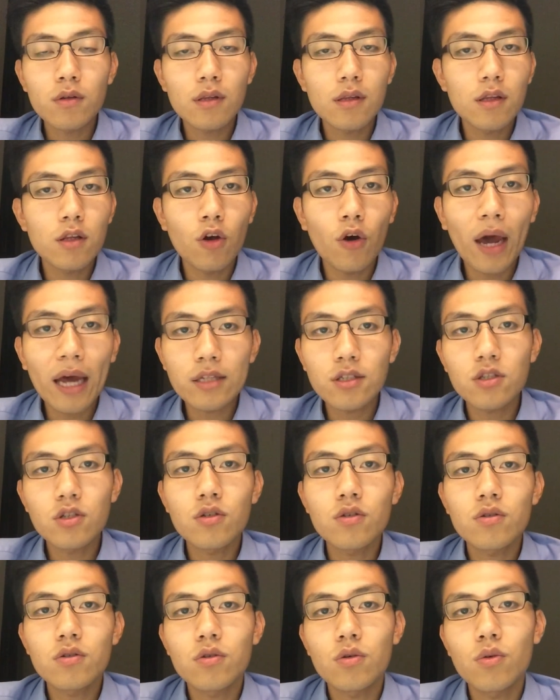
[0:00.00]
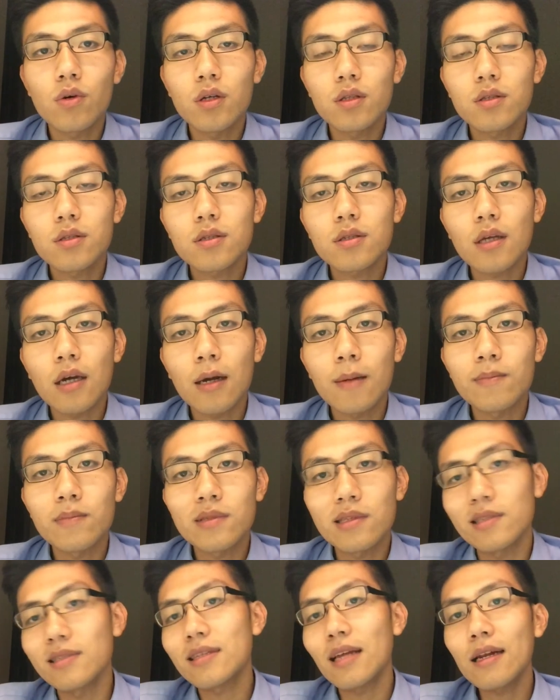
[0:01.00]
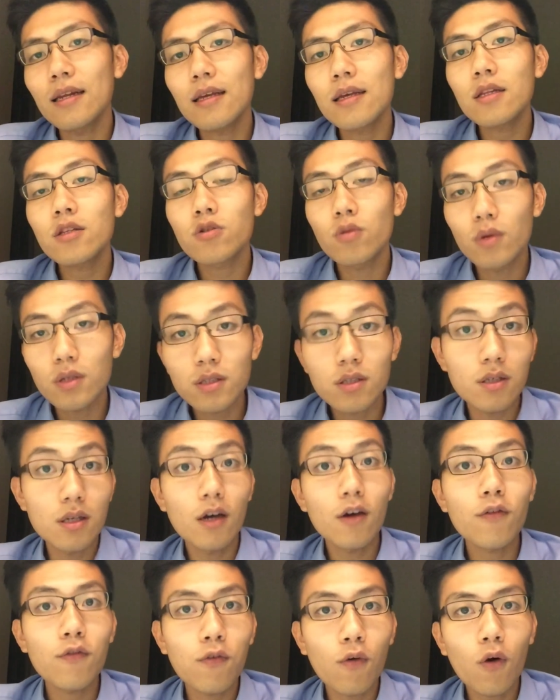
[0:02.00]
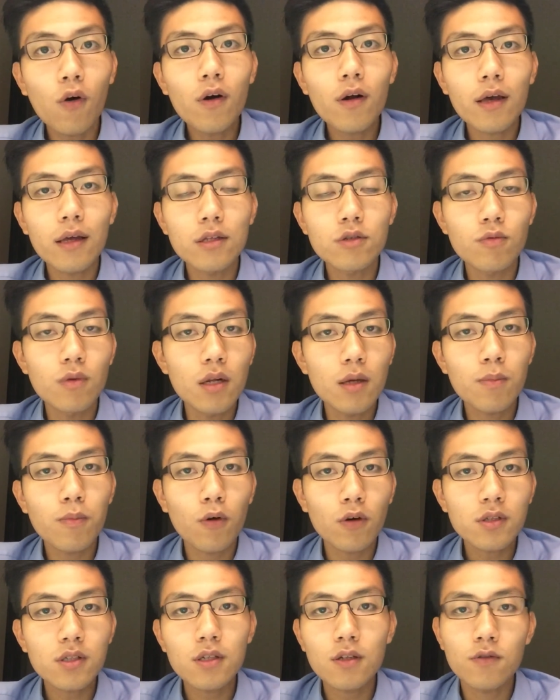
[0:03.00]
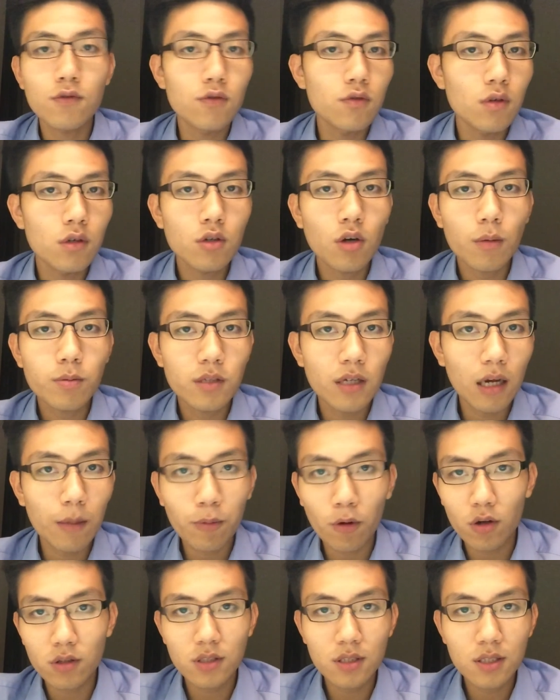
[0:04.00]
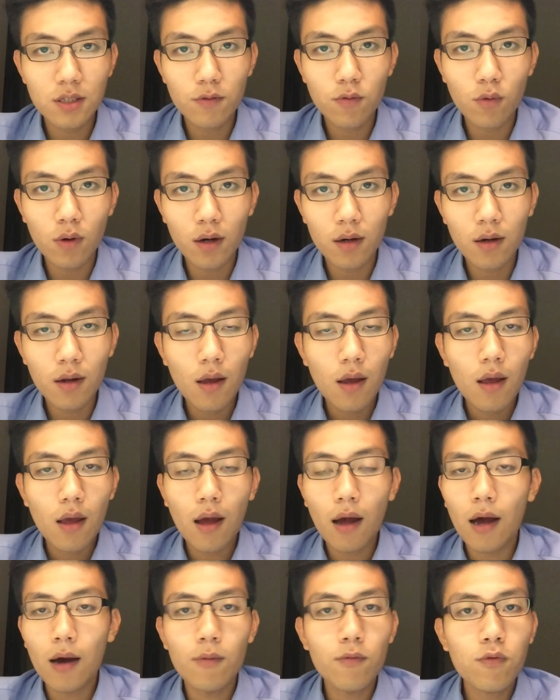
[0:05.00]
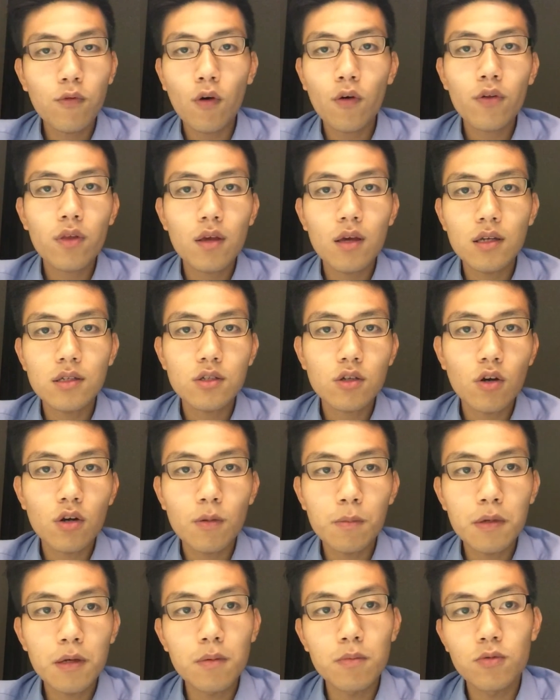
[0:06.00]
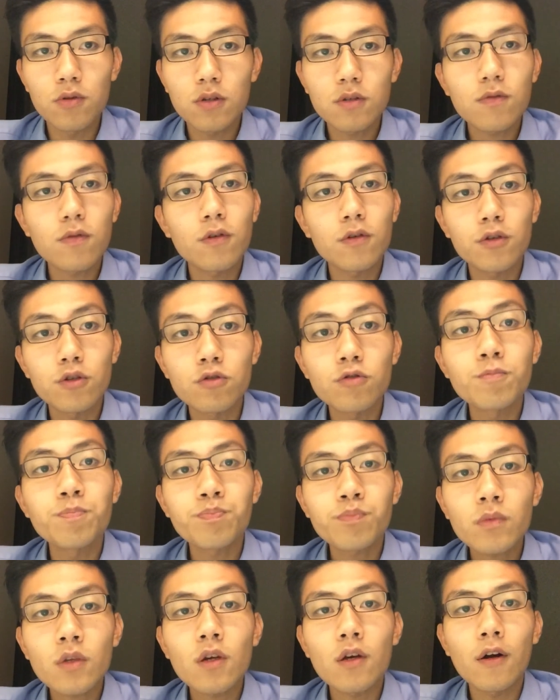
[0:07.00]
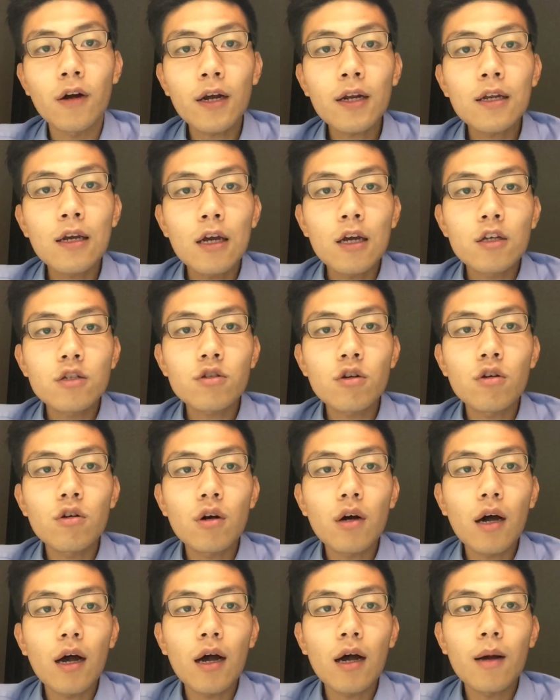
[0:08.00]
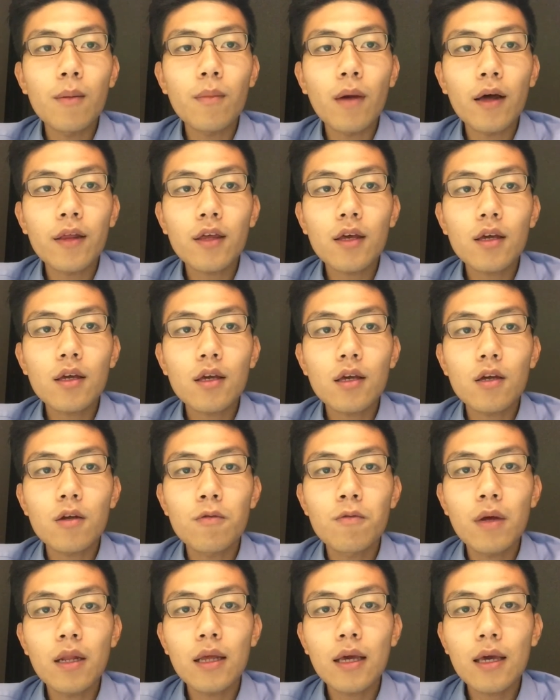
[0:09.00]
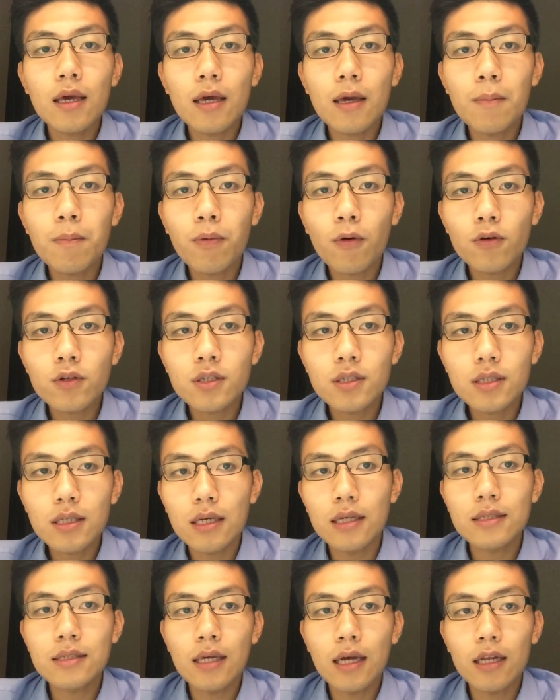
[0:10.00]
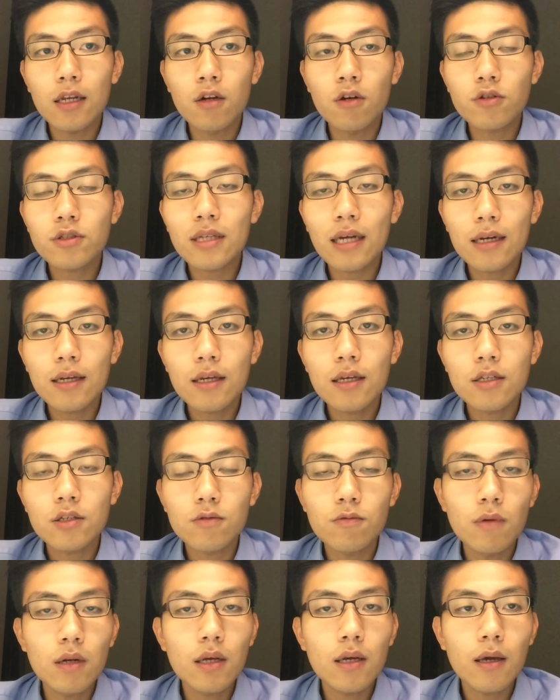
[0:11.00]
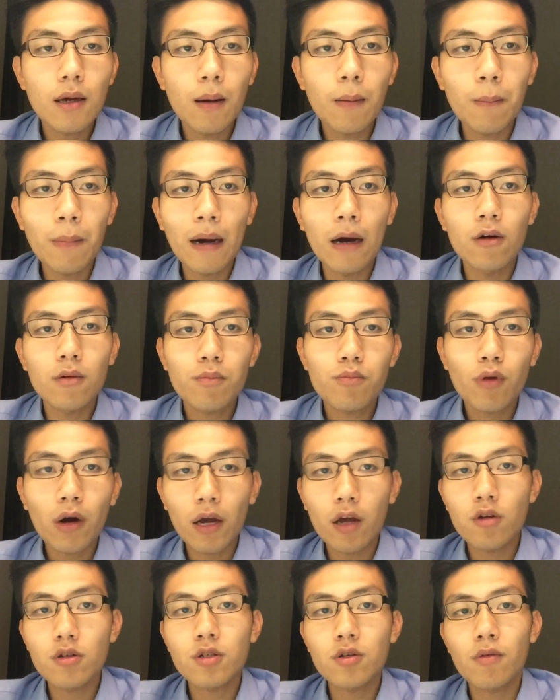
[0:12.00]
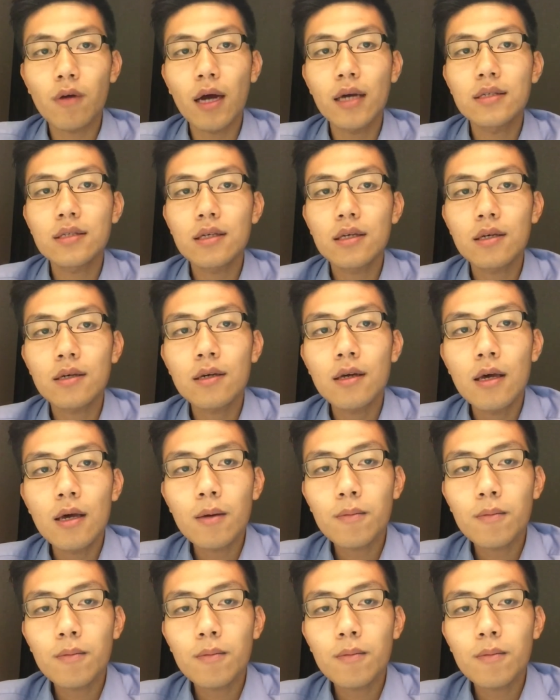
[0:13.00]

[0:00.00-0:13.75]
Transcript: Your attitude towards studying towards year 4 is really important. If you adopt a positive one, fourth year is going to be a breeze for you. Alright, so I think really important is that studying is really about prioritizing